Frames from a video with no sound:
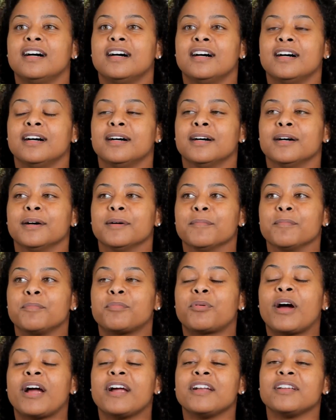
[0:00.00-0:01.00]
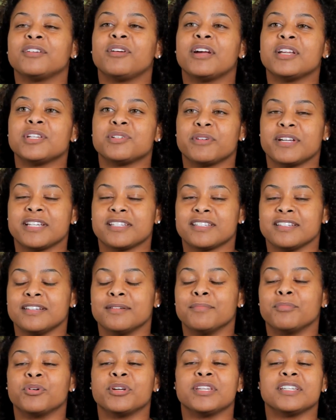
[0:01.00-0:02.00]
Um, prior to graduation, a
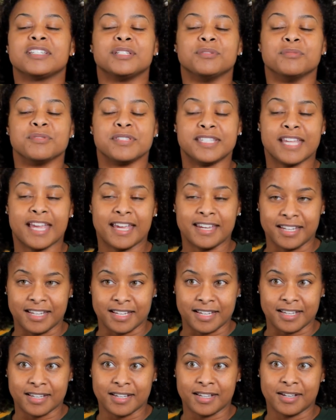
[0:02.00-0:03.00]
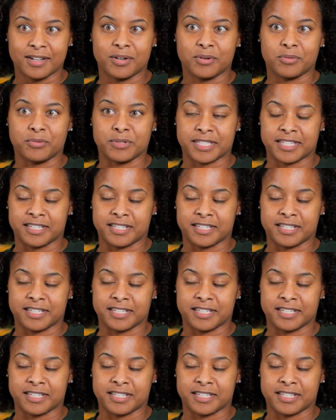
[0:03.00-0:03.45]
boy that she was dating was